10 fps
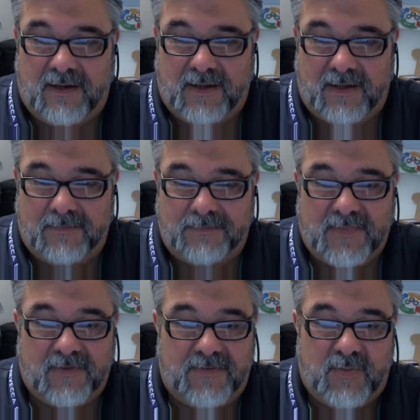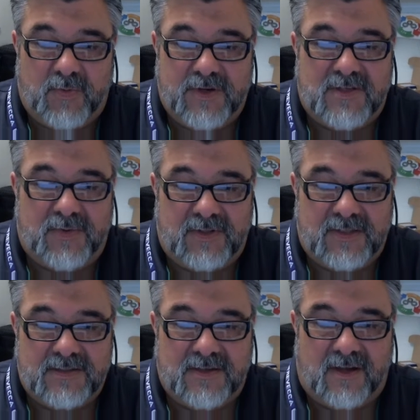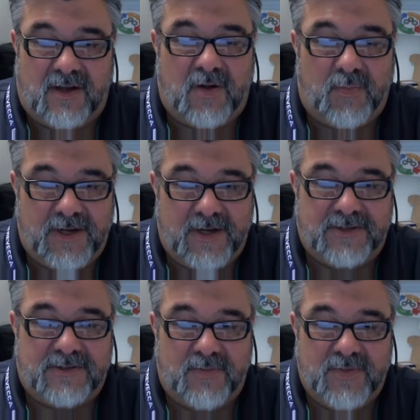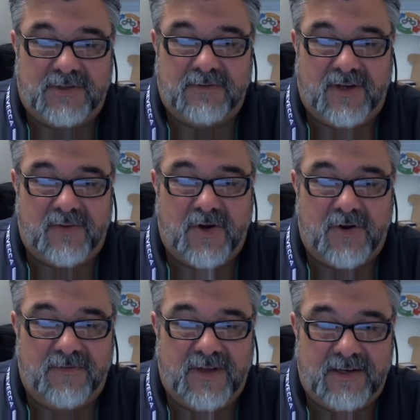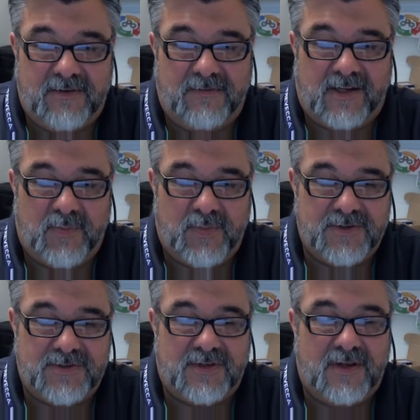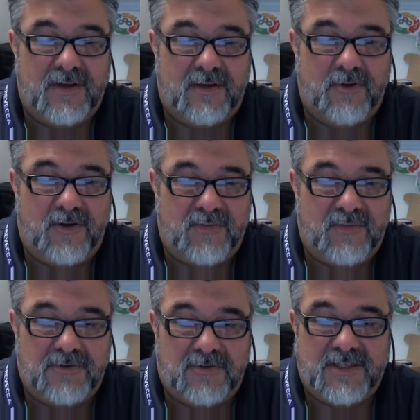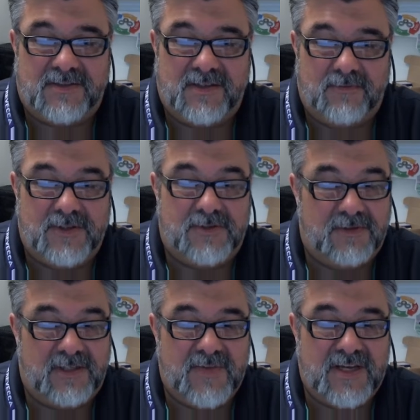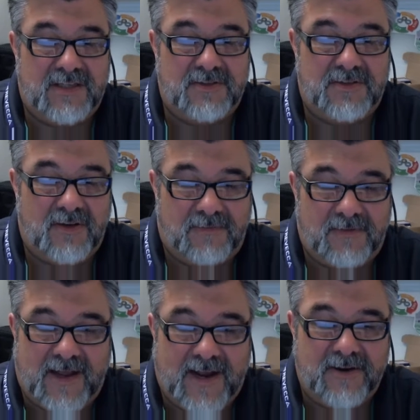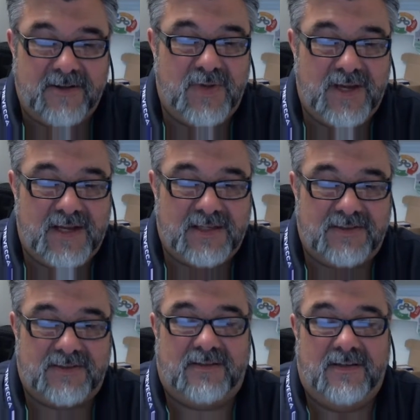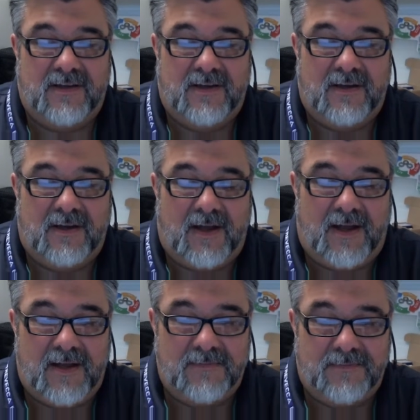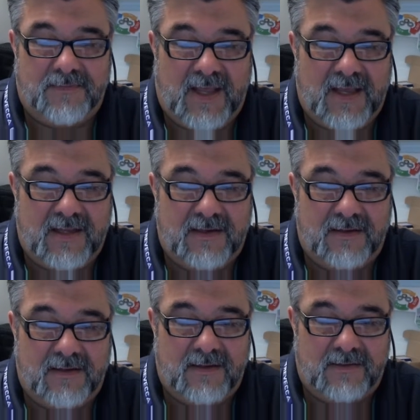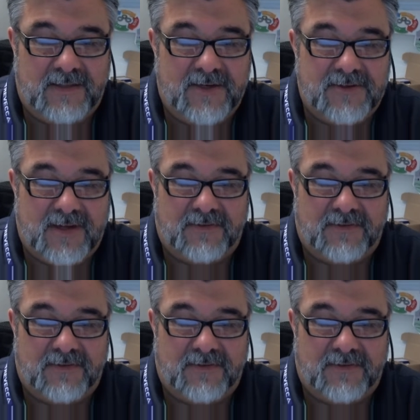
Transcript: The fifth principle is all projects are built around motivated developers who can be trusted, which really means you have to hire the best, and leaders